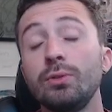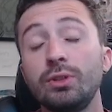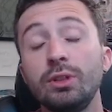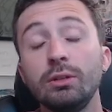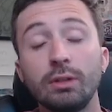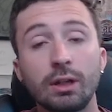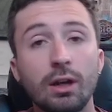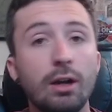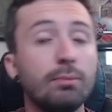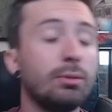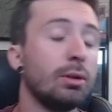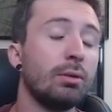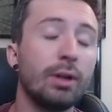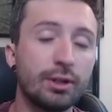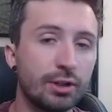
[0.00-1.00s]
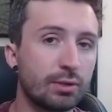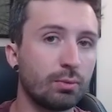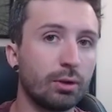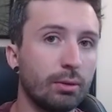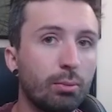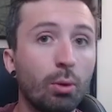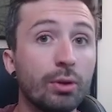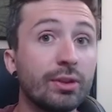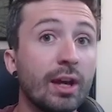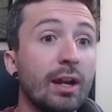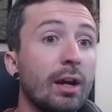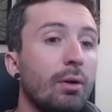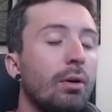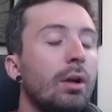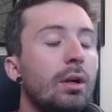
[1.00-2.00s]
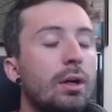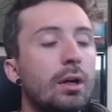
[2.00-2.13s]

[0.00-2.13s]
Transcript: still a combo. I just want to point that out.